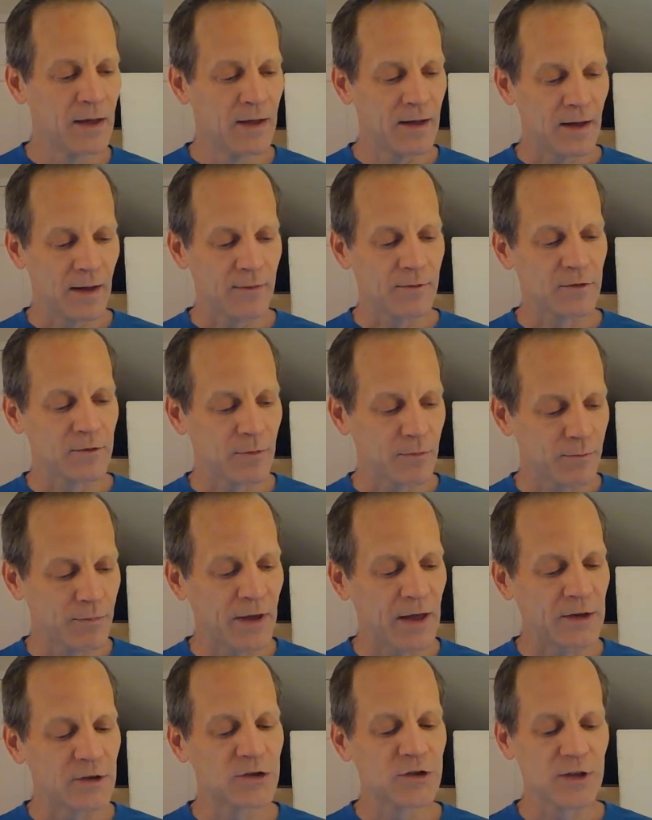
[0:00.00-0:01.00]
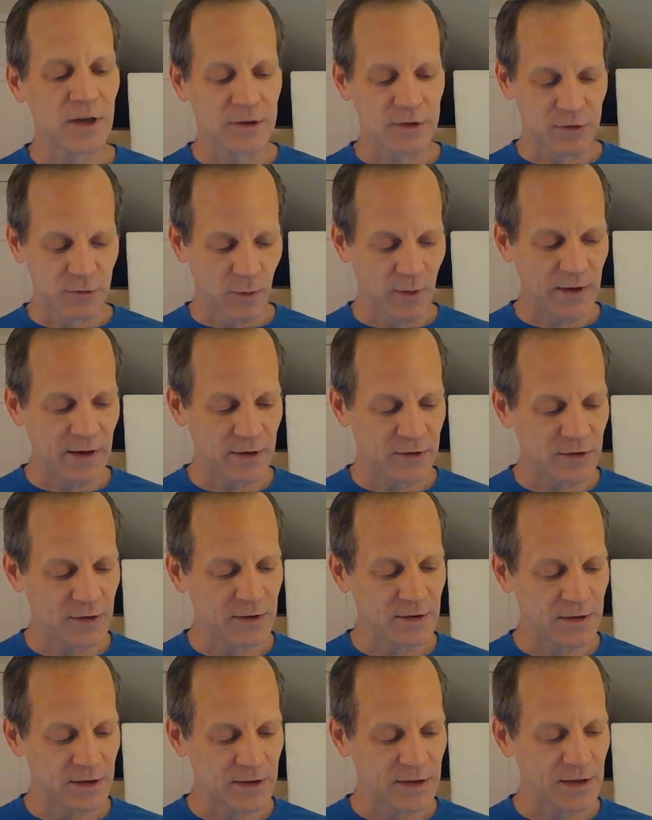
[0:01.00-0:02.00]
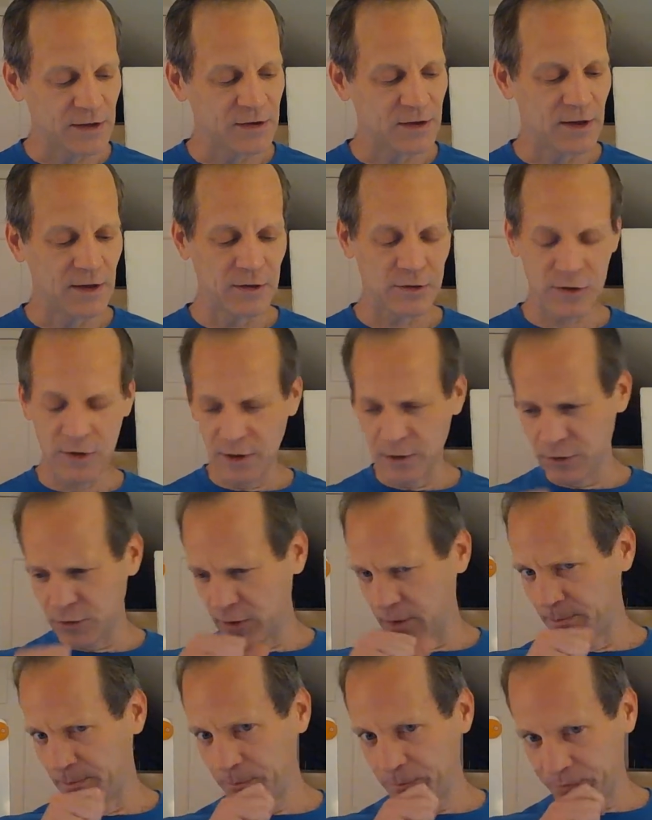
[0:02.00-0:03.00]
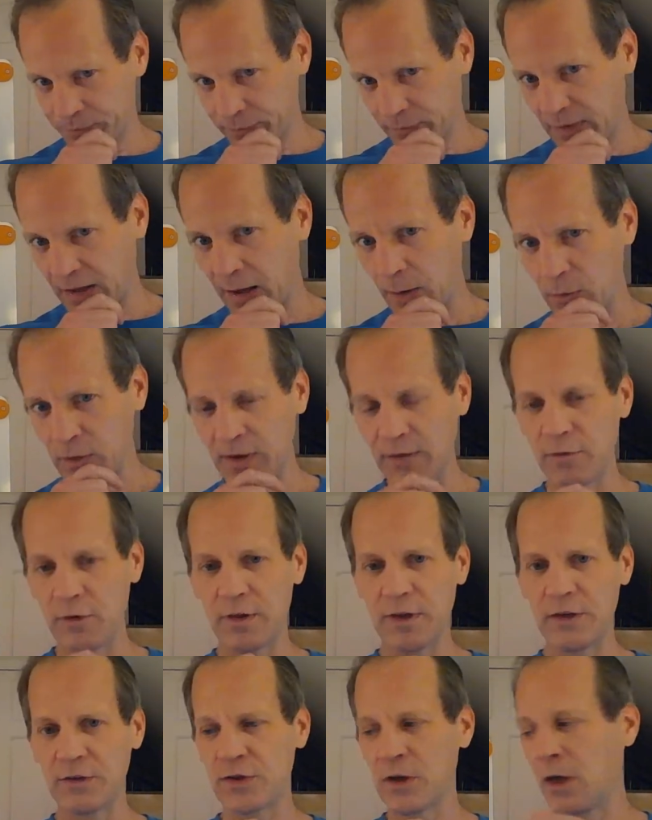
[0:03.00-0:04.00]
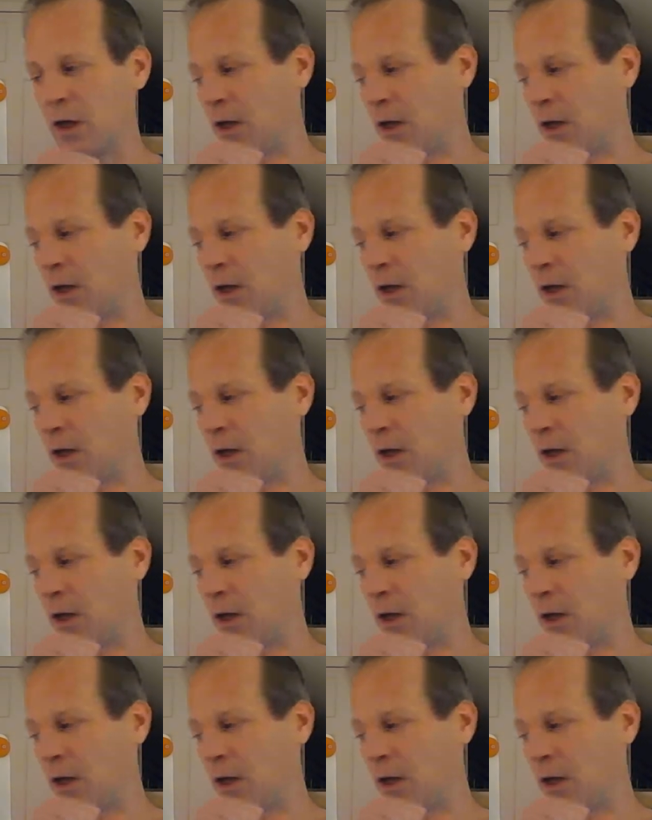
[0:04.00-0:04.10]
that's page 6 is where he gets into the details. I will give you these